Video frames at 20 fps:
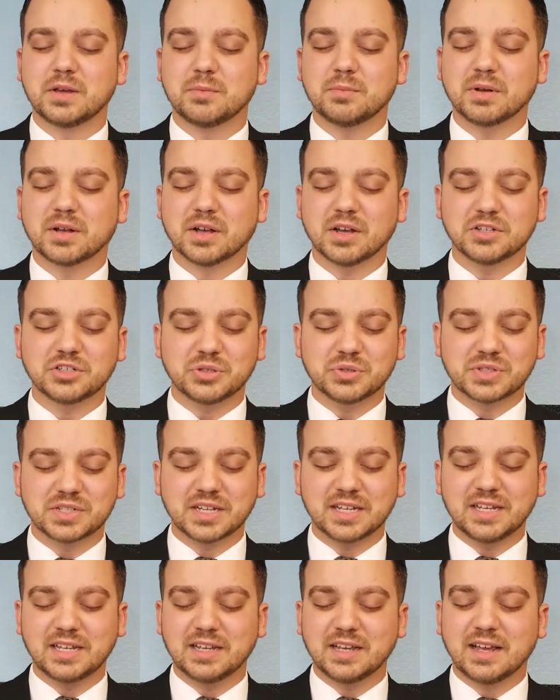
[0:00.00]
Because you
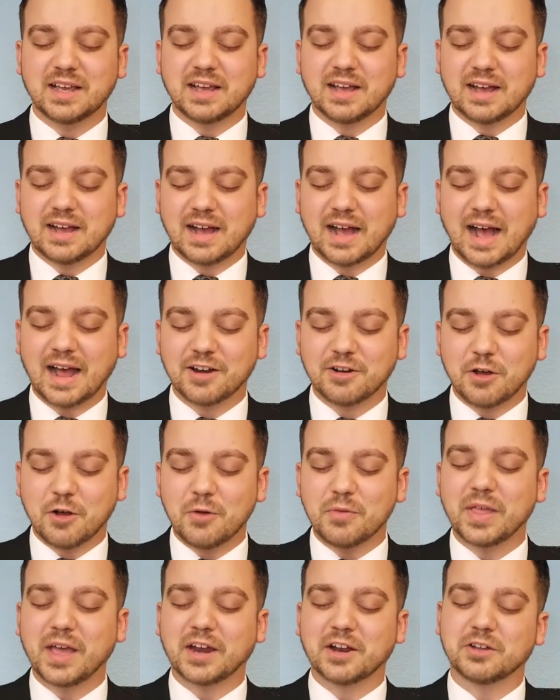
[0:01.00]
see, I know
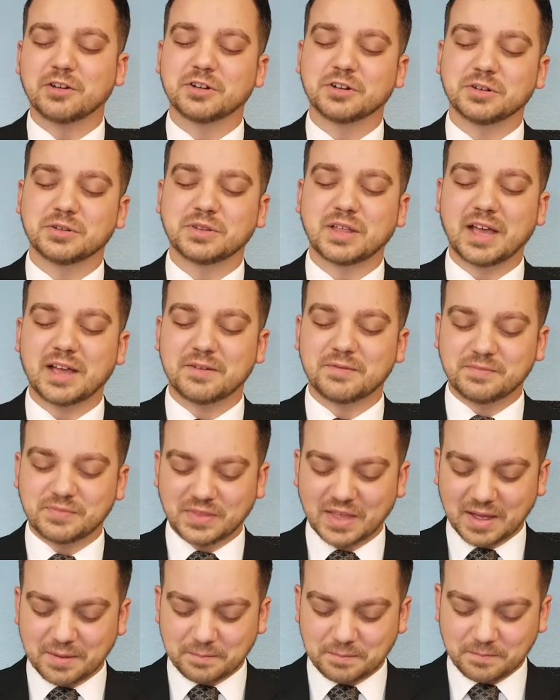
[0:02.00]
that under that
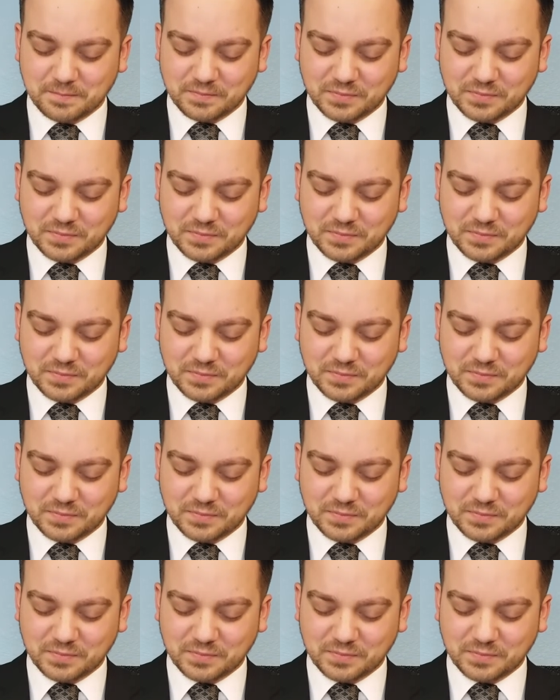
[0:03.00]
that